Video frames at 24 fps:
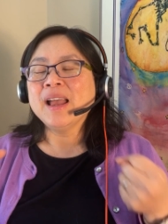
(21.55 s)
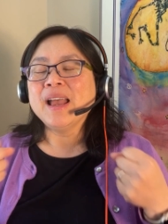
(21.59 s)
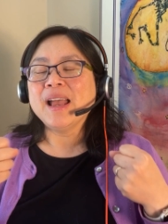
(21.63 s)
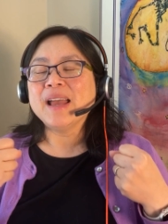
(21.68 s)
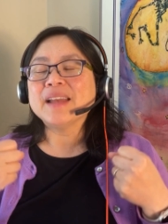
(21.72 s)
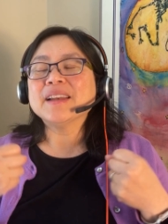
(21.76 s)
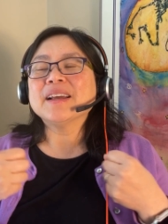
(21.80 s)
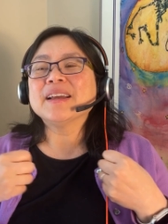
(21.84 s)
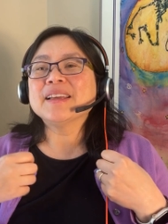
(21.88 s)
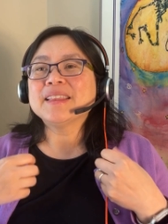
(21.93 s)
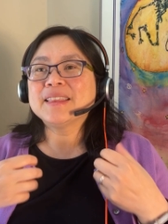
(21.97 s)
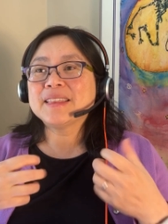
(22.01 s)

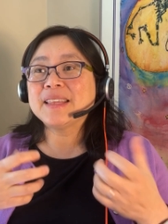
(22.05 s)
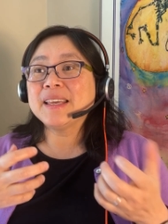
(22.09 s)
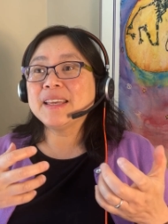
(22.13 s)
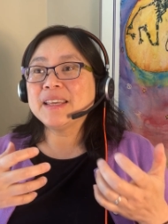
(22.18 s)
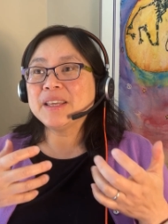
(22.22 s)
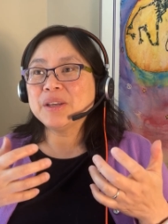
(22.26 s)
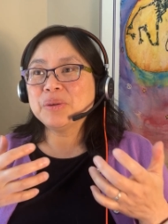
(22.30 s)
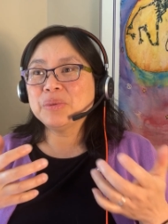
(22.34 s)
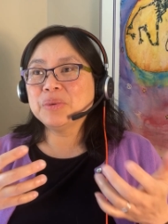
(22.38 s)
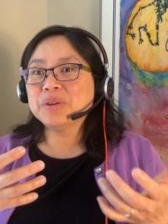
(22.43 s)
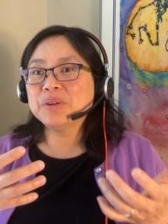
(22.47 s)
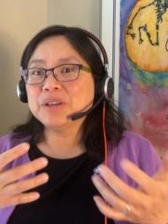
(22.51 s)
And I
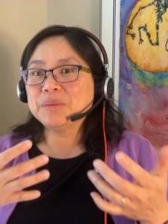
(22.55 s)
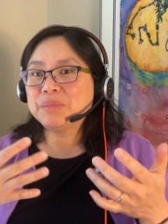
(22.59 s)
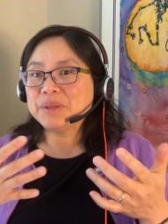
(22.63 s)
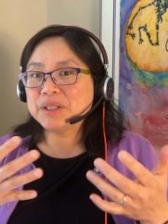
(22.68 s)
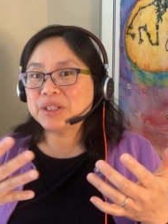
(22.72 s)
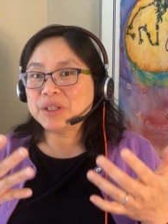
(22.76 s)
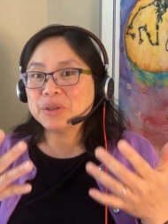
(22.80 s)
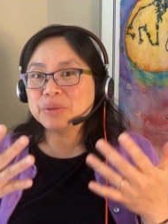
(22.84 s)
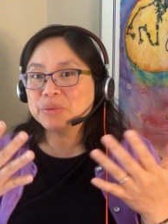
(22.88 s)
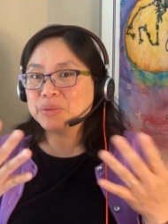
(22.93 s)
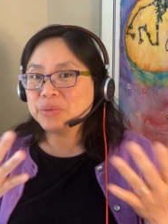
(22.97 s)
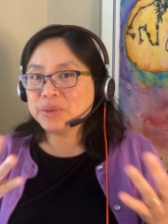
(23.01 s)
think it would have been
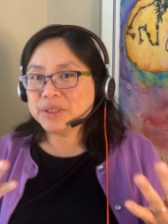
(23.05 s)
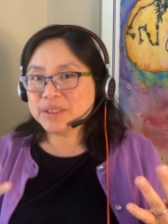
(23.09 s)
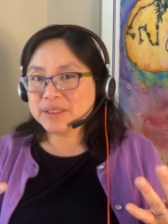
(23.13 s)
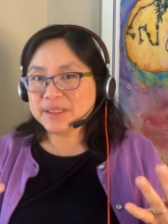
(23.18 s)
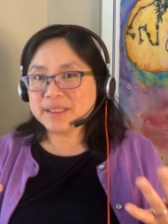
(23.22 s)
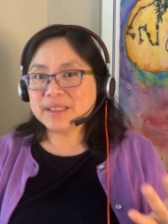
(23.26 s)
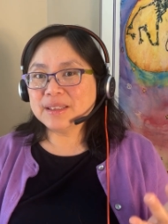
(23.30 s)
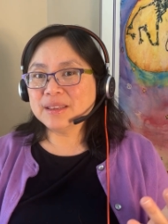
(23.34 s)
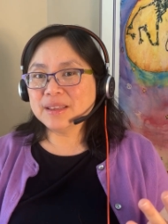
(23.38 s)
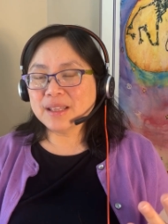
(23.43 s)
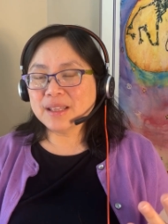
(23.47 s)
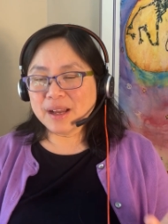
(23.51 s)
a
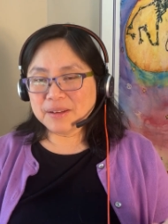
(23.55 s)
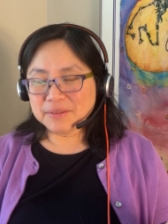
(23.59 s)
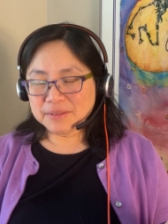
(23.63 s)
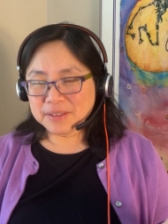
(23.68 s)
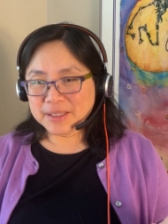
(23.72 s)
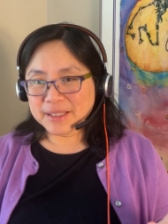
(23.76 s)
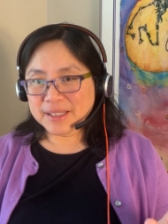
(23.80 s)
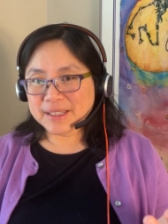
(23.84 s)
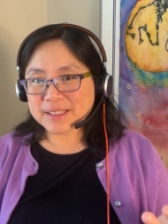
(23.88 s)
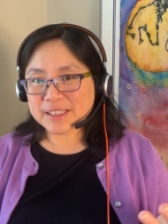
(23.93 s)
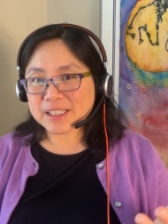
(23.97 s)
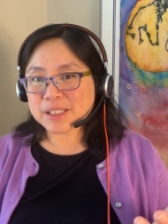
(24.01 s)
really
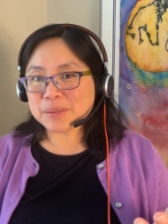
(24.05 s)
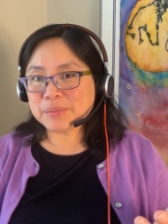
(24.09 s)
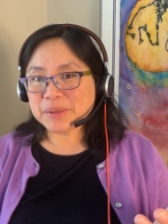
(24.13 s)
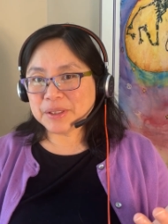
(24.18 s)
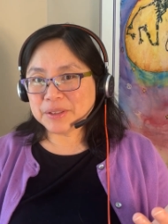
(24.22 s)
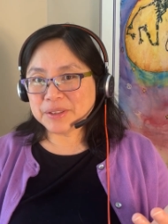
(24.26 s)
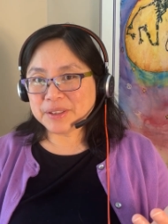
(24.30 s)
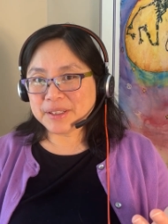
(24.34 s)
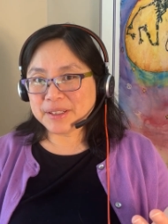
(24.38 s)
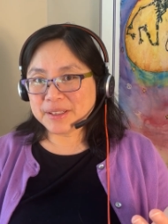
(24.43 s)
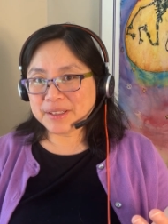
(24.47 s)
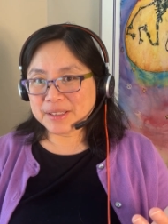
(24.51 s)
lovely
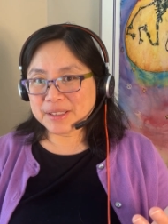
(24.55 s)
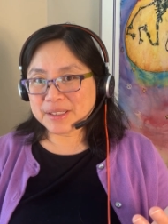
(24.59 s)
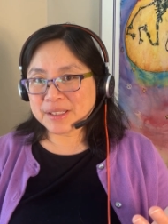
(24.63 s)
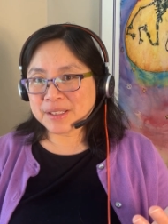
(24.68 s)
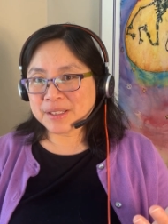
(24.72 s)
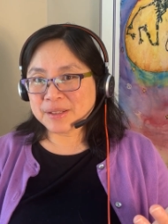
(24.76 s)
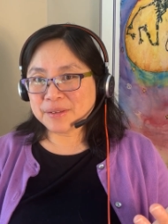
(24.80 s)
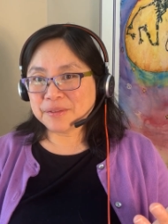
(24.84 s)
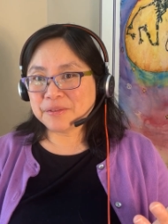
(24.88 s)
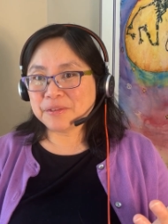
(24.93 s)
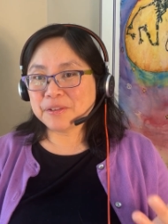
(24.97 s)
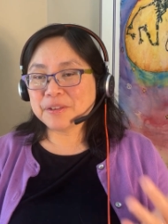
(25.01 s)

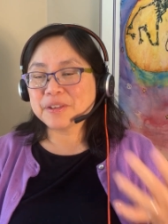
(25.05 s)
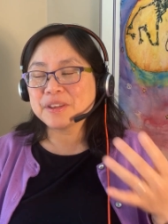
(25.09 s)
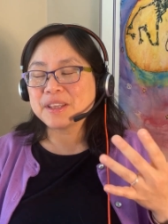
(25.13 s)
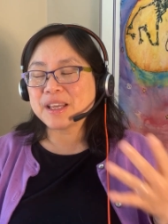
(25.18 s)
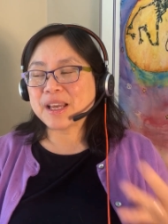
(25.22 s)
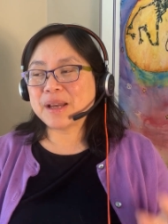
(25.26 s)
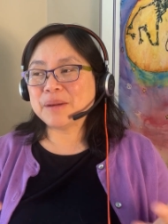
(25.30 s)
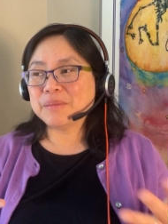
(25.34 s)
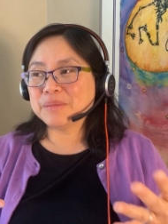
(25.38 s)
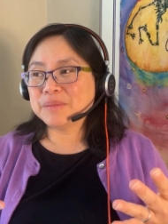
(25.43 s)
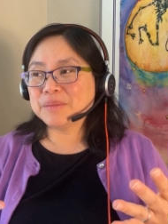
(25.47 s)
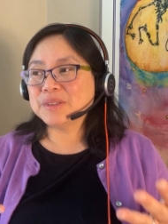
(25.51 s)
experience for
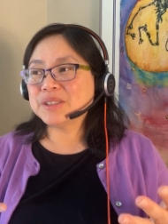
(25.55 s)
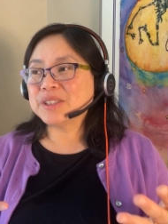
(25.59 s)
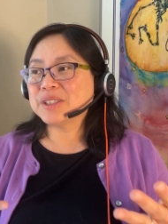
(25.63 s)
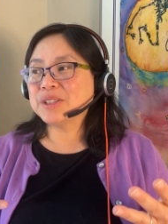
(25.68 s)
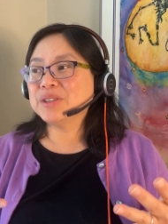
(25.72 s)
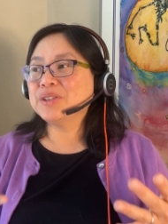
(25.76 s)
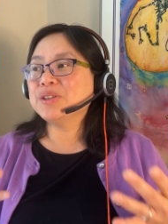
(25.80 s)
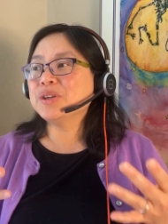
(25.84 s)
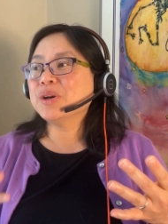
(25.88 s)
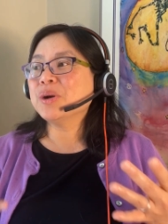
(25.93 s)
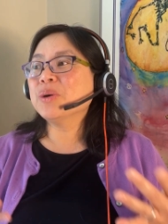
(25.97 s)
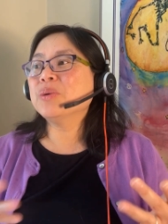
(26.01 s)
them
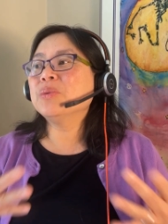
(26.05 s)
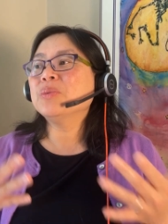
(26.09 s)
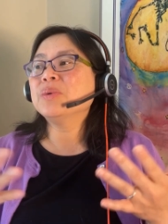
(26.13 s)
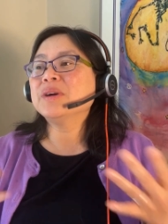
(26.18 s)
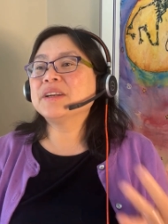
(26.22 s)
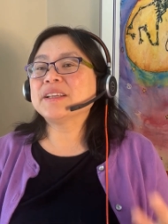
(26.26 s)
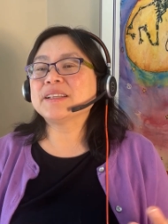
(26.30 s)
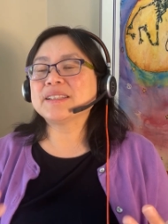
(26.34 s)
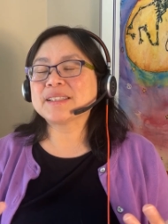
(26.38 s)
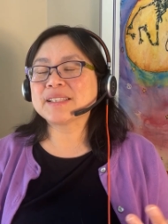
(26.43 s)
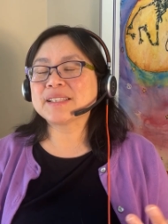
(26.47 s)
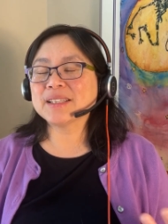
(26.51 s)
to know
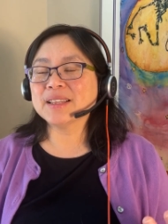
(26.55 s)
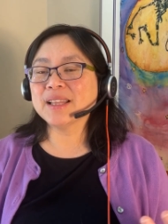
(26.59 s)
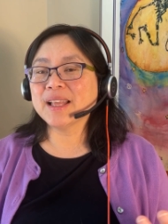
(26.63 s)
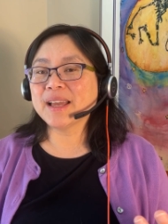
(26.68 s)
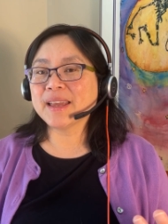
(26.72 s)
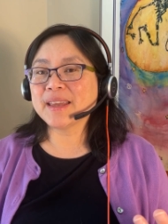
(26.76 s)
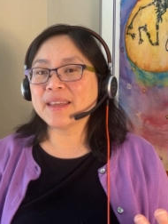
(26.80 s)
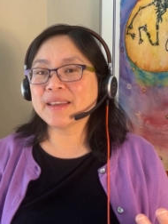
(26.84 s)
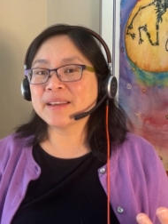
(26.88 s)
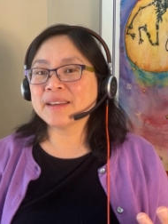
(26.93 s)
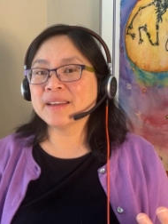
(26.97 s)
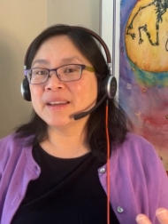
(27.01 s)
what it's
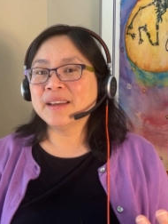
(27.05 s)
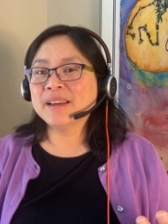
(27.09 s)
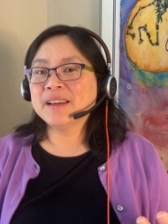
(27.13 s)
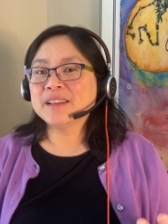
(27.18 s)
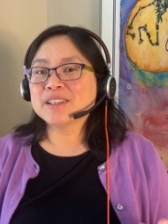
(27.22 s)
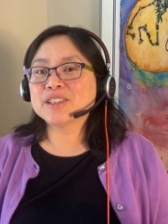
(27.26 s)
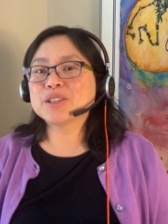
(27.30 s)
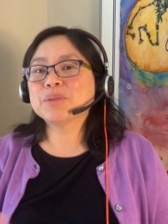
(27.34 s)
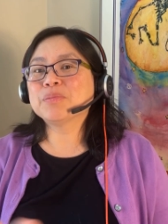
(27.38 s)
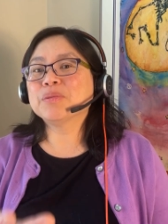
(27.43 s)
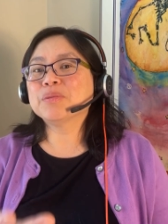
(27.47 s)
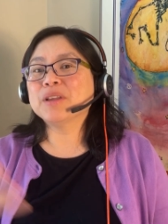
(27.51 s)
like
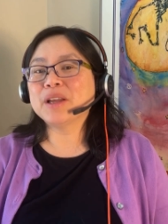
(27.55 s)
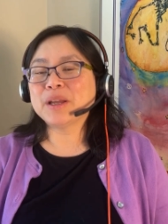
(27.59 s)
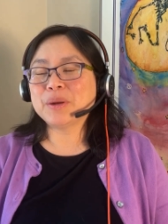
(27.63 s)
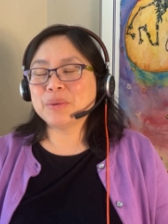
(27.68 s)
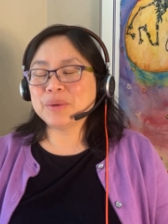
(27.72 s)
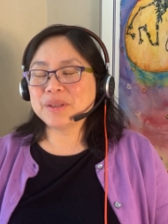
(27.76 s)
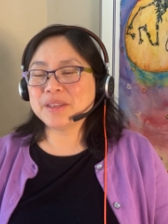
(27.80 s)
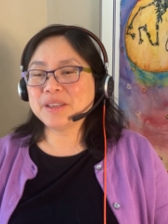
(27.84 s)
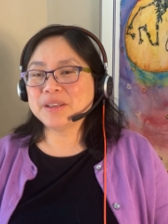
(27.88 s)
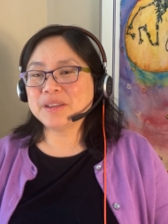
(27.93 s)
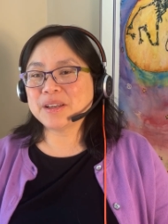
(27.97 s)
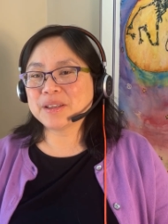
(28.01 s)
to play
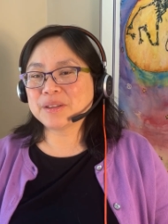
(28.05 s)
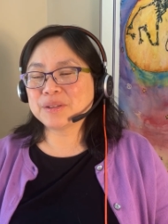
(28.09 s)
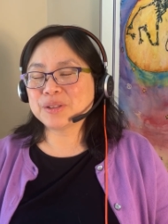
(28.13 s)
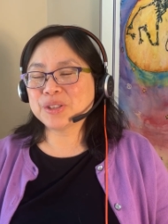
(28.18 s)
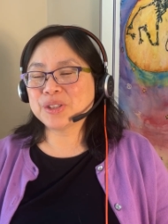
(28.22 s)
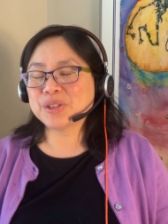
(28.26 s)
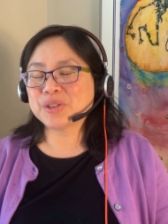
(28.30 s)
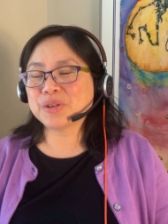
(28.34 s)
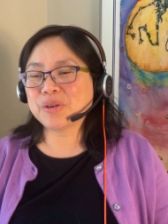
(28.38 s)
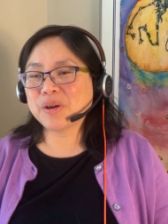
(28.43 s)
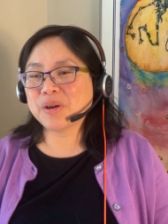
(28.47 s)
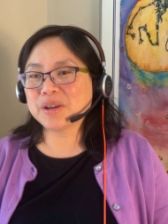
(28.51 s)
with another
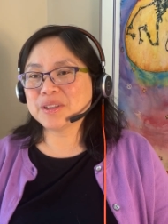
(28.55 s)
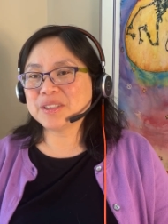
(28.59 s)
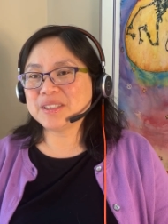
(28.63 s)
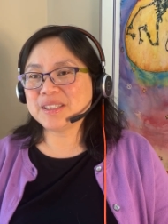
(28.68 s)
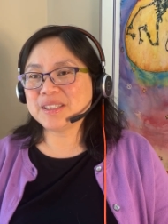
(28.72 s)
strong